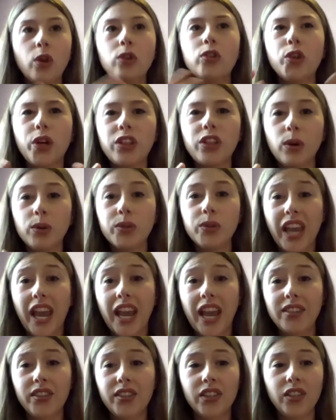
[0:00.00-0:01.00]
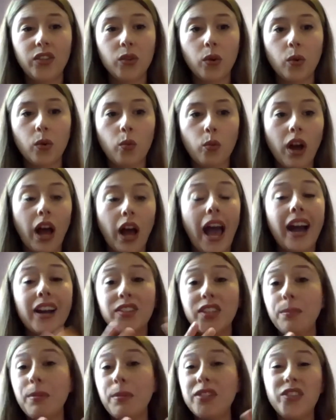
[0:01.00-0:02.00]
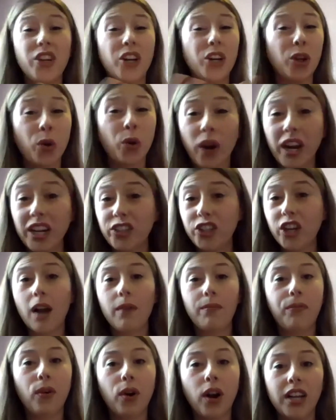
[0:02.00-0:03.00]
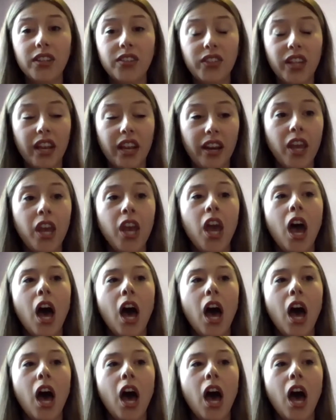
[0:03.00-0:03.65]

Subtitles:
During those cases, Axiom has done a great job for us, and